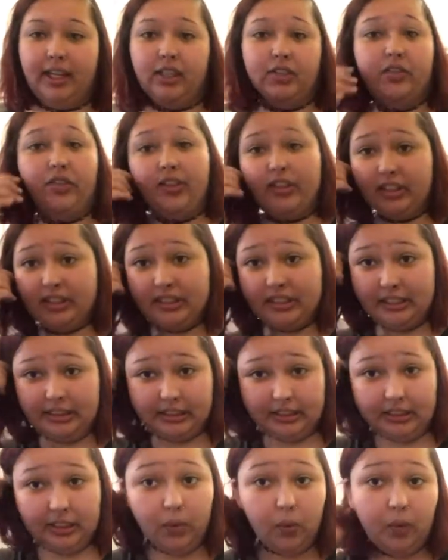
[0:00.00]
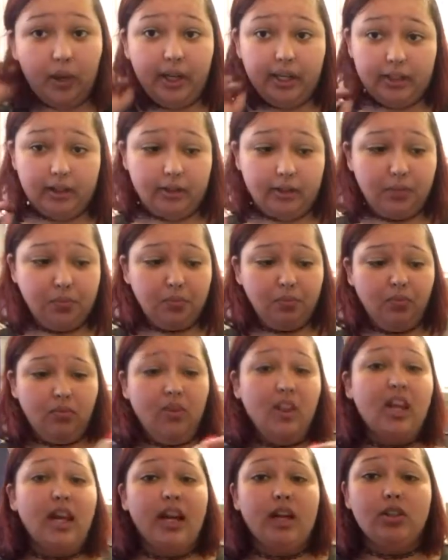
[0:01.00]
as far as seasoning wise,
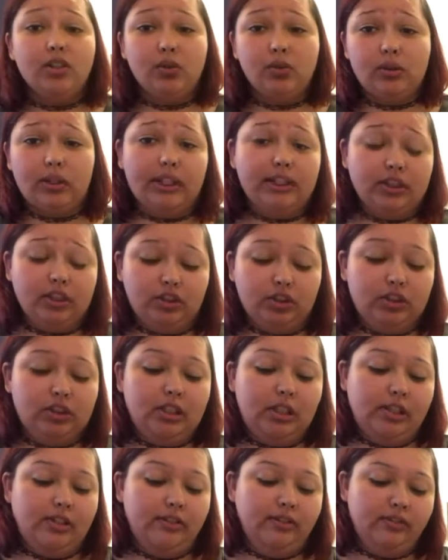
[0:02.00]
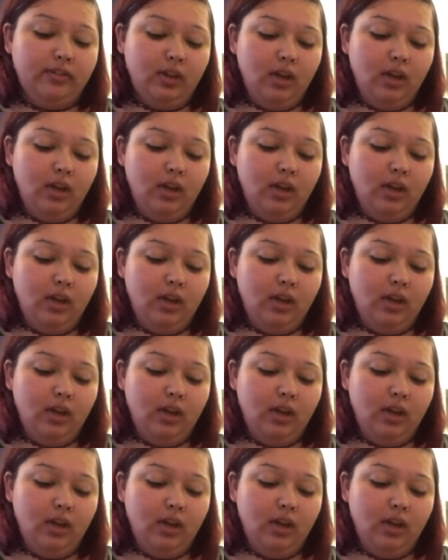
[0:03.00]
how you like your stuff.